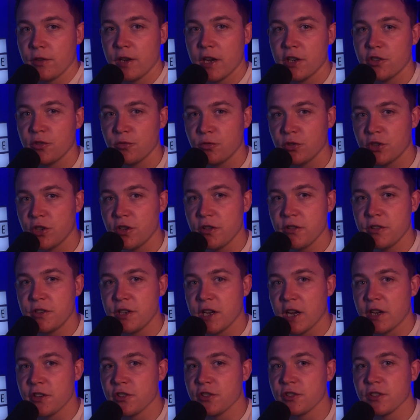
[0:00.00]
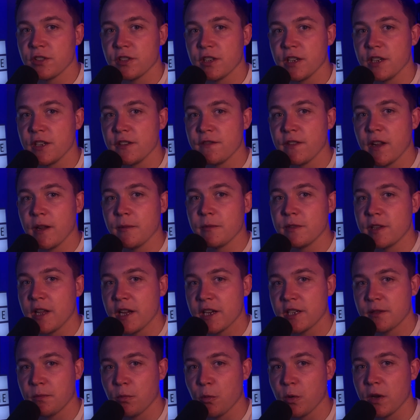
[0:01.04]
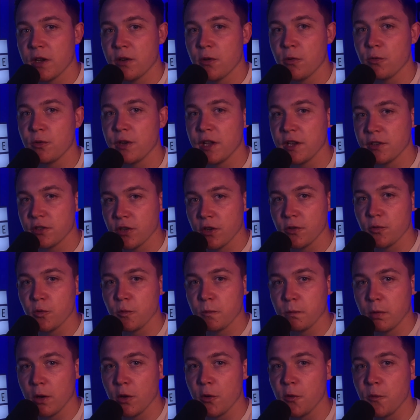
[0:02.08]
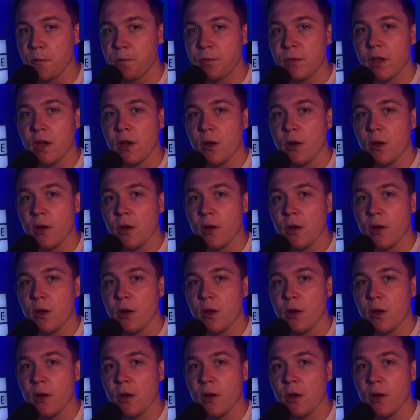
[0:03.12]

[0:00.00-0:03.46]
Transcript: The National Security Agency developed an exploit called Eternal Blue,